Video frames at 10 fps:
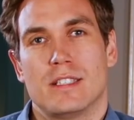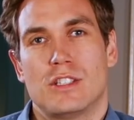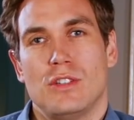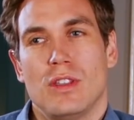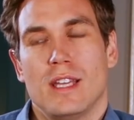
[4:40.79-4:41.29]

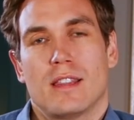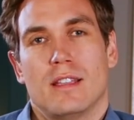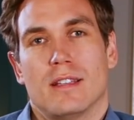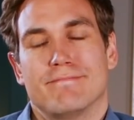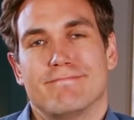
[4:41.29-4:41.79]
Do you think
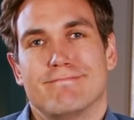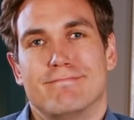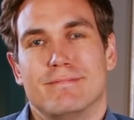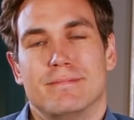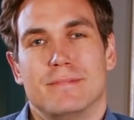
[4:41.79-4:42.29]
that,
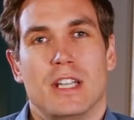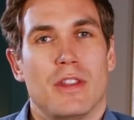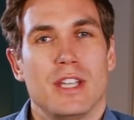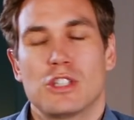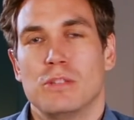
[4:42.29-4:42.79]

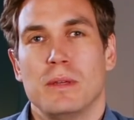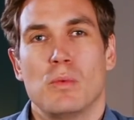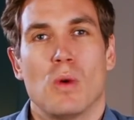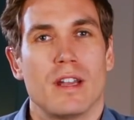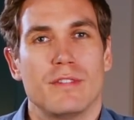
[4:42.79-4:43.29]
this could be
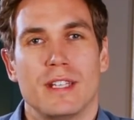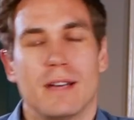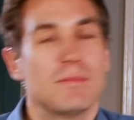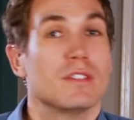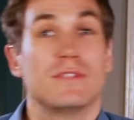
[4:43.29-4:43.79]
one of a
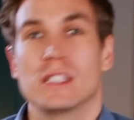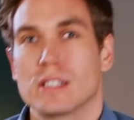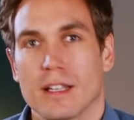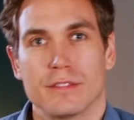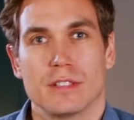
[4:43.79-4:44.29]
number of
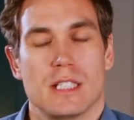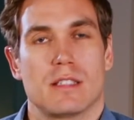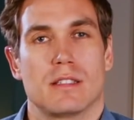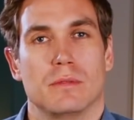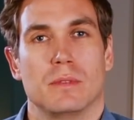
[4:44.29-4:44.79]

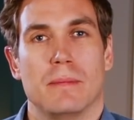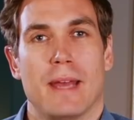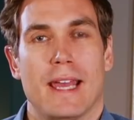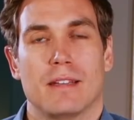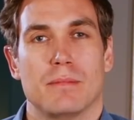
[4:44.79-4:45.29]
discoveries that we
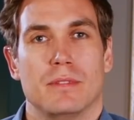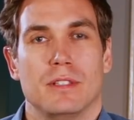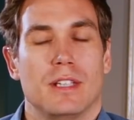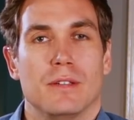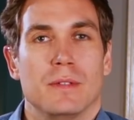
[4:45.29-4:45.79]
make?
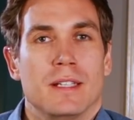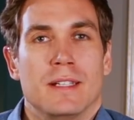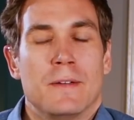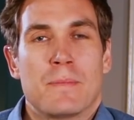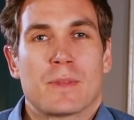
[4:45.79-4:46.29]
And,
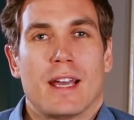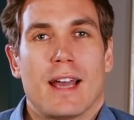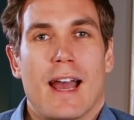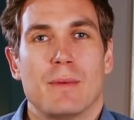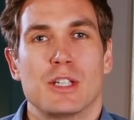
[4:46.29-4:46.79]

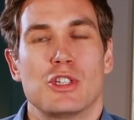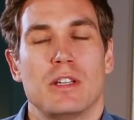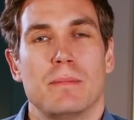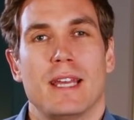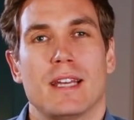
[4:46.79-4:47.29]
how much should
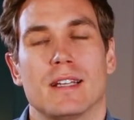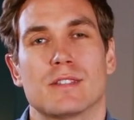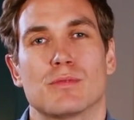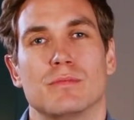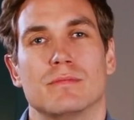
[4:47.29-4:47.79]
it make
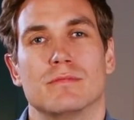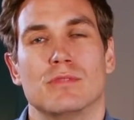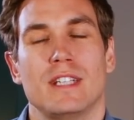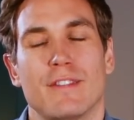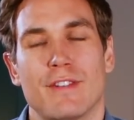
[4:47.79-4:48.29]
us
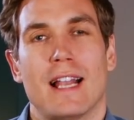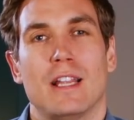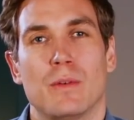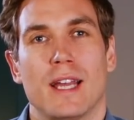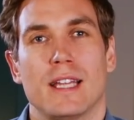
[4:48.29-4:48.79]

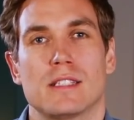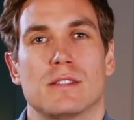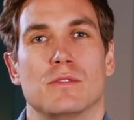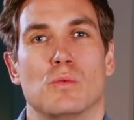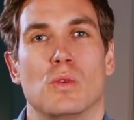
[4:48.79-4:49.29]
reevaluate
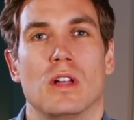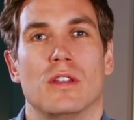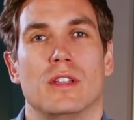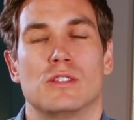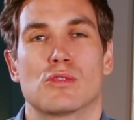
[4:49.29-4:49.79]

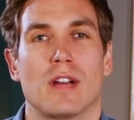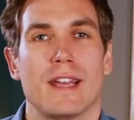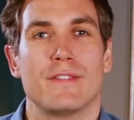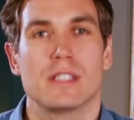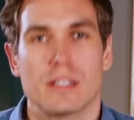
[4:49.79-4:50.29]
what the
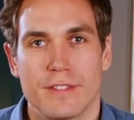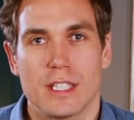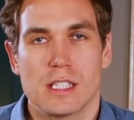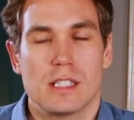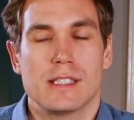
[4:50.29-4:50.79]
drivers of
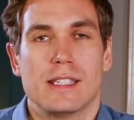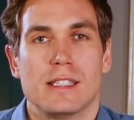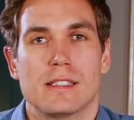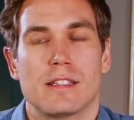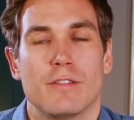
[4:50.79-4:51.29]
this
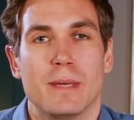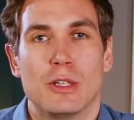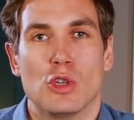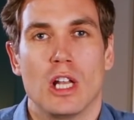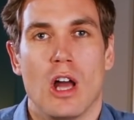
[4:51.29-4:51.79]
disease have been
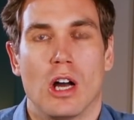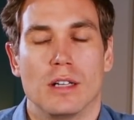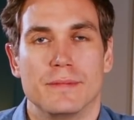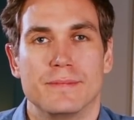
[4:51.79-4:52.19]
all along?